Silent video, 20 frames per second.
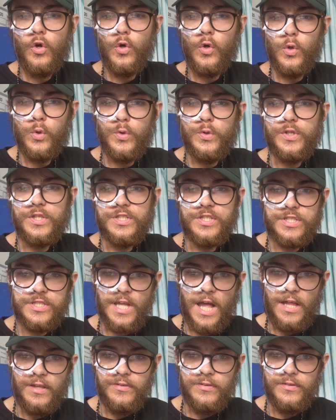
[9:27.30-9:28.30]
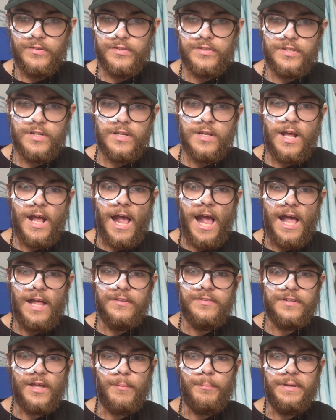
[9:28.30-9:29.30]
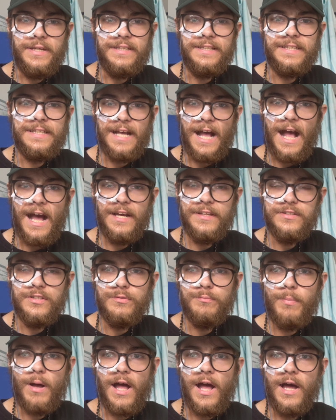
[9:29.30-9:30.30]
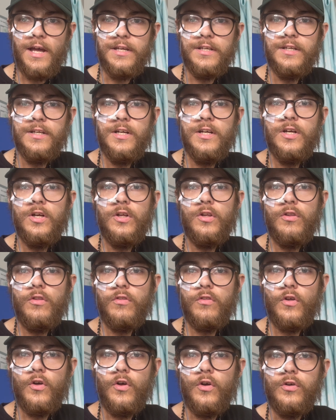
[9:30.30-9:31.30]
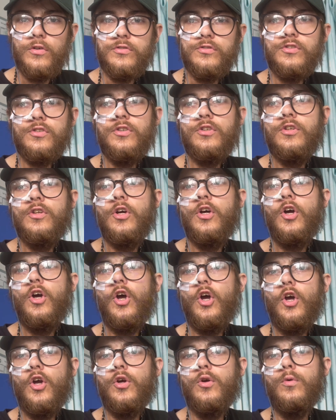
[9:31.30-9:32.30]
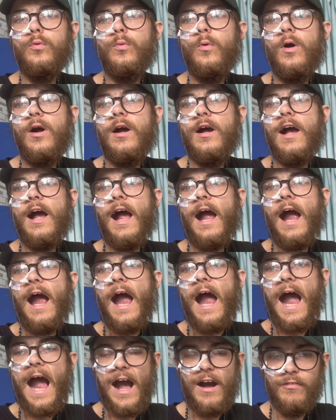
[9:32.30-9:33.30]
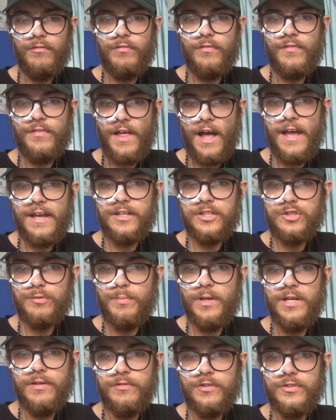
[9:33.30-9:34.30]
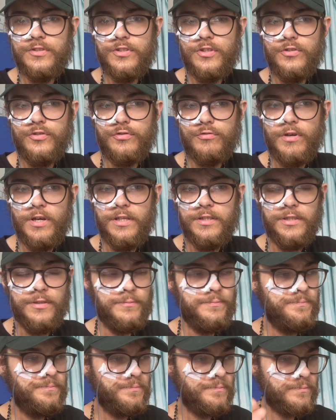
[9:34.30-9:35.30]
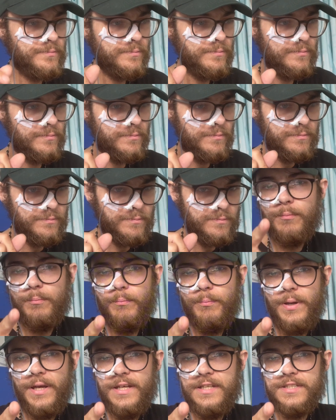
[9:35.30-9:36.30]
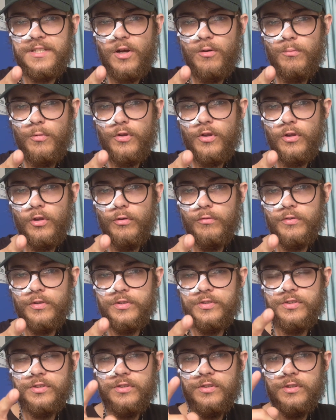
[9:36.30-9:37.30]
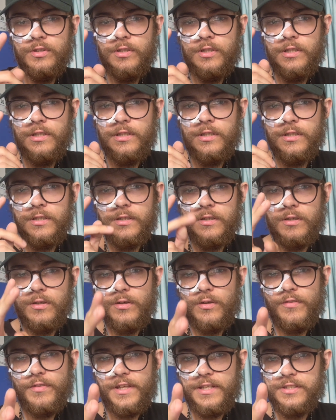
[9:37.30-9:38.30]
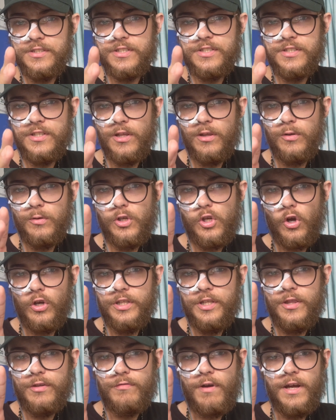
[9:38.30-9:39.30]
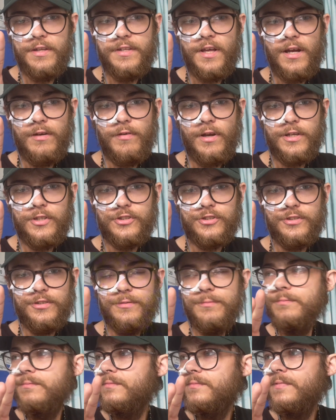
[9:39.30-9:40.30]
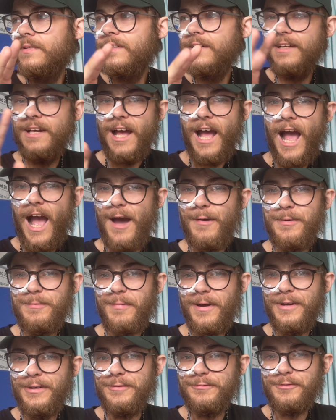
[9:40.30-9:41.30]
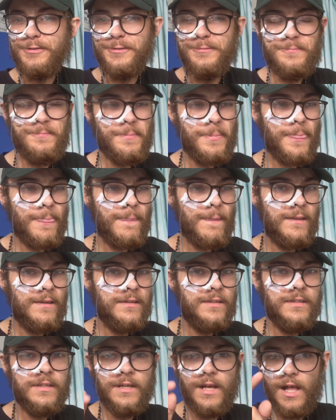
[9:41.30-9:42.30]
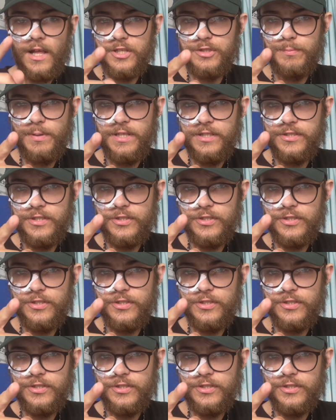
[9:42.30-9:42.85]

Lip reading: understand and are being guided by those who have that experience and training. Peace out, mother lovers. Things are still going in the right direction. I'm in my own room. I'll speak to you